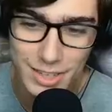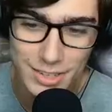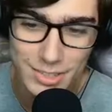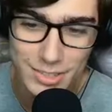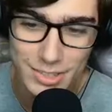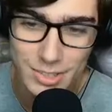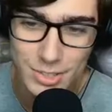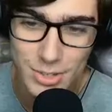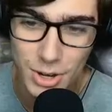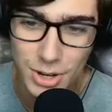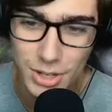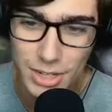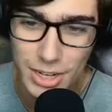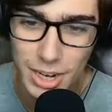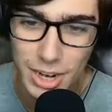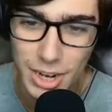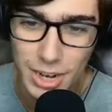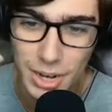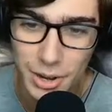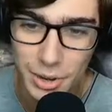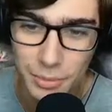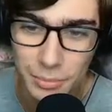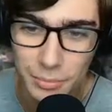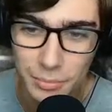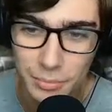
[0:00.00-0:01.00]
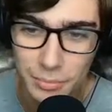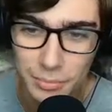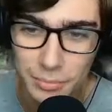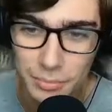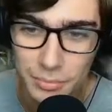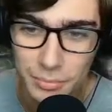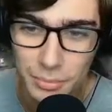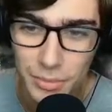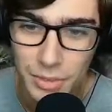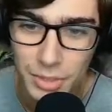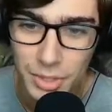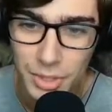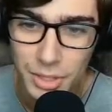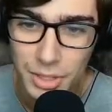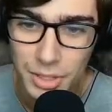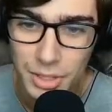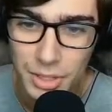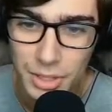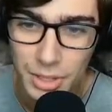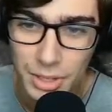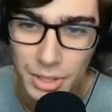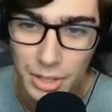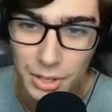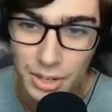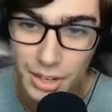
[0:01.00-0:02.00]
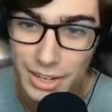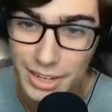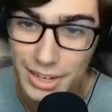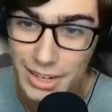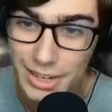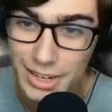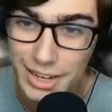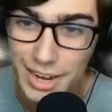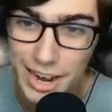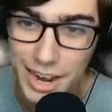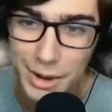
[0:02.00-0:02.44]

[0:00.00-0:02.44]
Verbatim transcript: star KO. Alright, now